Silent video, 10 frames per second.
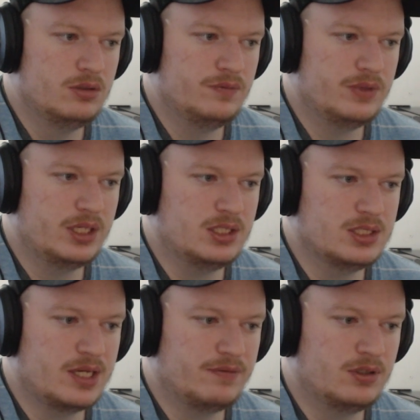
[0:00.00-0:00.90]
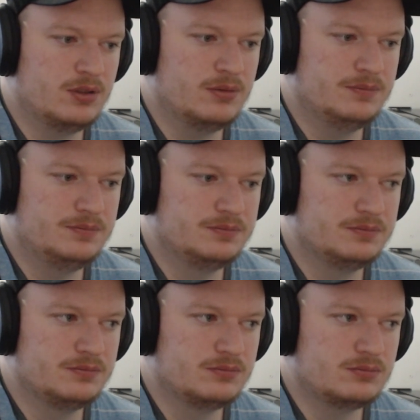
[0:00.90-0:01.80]
Knight d7.
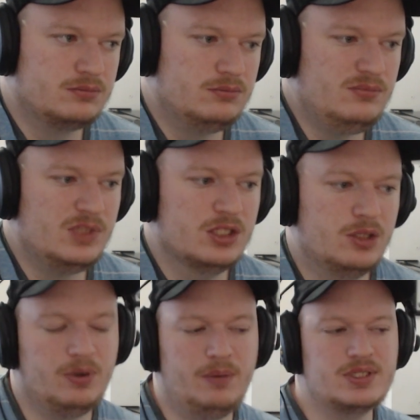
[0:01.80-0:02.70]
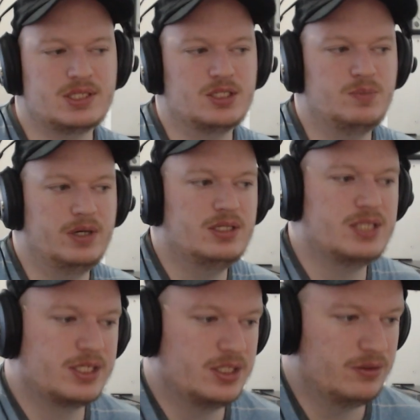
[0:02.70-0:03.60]
The problem is this pin is
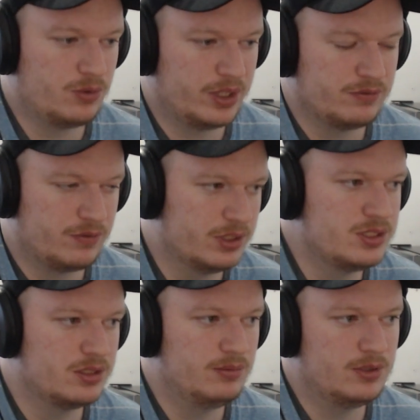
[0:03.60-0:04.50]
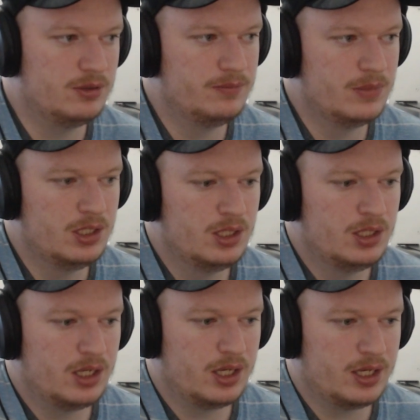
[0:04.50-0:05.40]
actually quite reasonable,
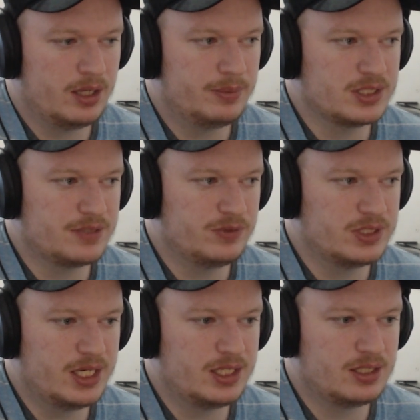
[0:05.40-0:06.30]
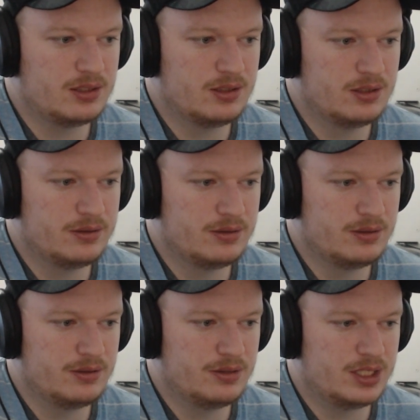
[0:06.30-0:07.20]
because if we take,
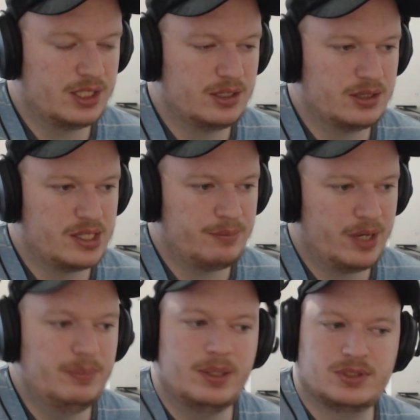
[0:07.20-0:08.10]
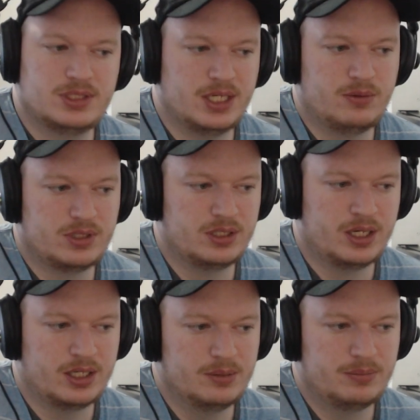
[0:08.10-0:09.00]
then they might be able to take with a
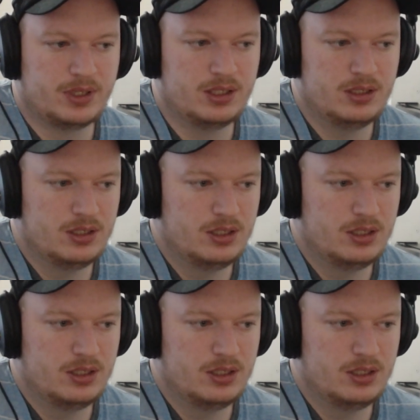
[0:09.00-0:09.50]
knight, but